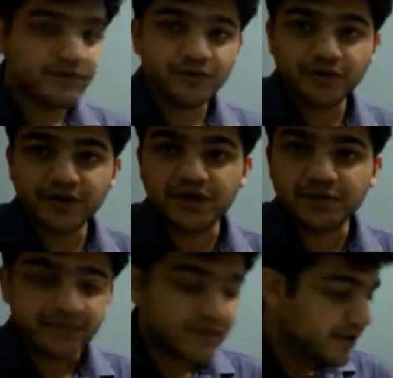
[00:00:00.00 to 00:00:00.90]
Okay,
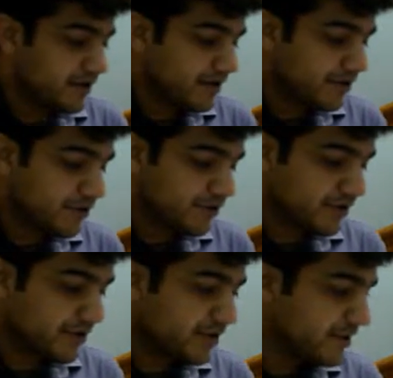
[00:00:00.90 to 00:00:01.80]
now
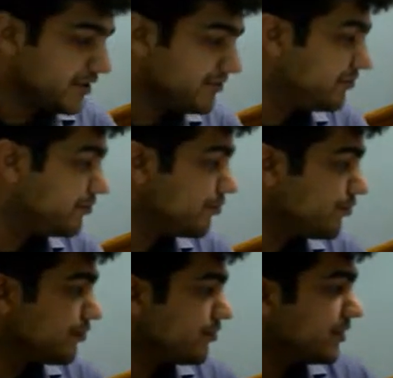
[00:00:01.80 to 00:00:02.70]
if you
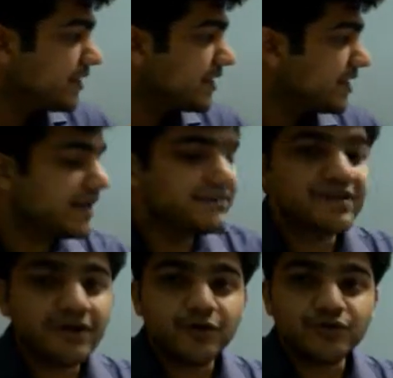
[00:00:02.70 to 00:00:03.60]

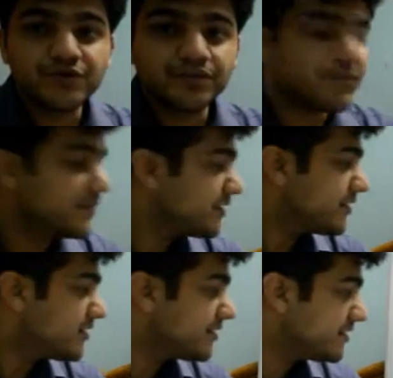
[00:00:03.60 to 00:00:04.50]
cancel out
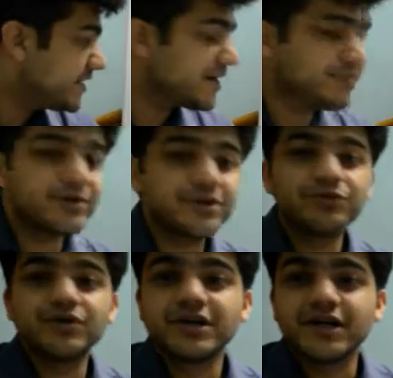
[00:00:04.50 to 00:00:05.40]
that
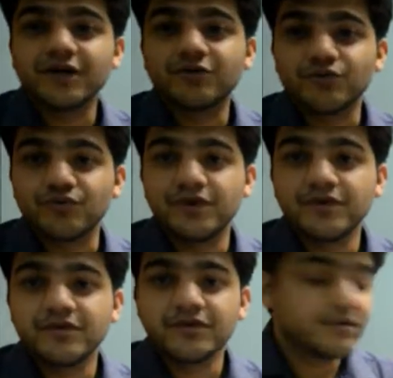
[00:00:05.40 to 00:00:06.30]
particular electrode
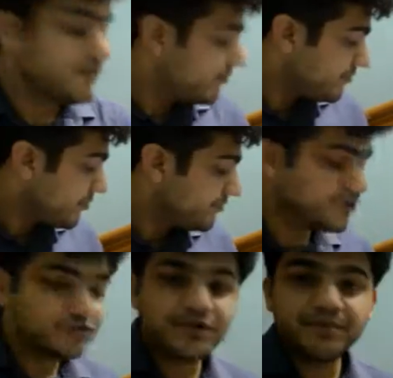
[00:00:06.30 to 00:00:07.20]
from
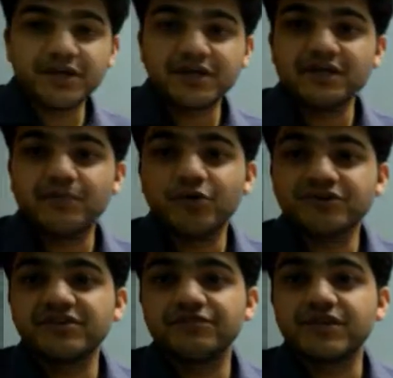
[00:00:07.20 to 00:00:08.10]
which you are making the
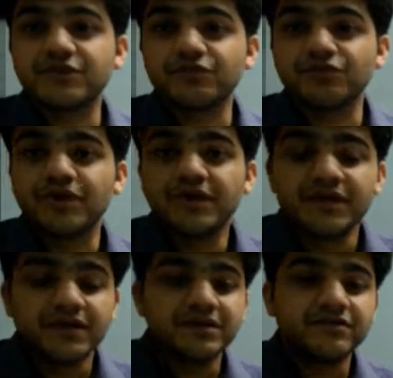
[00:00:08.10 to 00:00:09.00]
positive electrode,
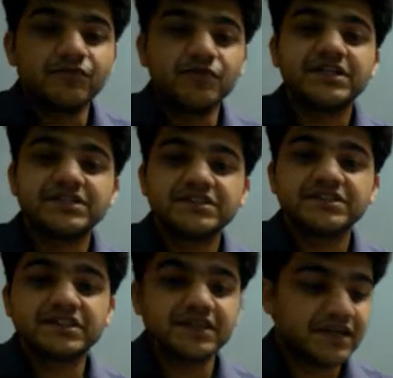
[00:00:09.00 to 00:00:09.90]
the
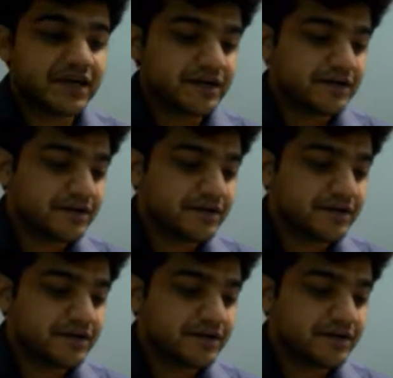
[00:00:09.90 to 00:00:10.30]
voltages in that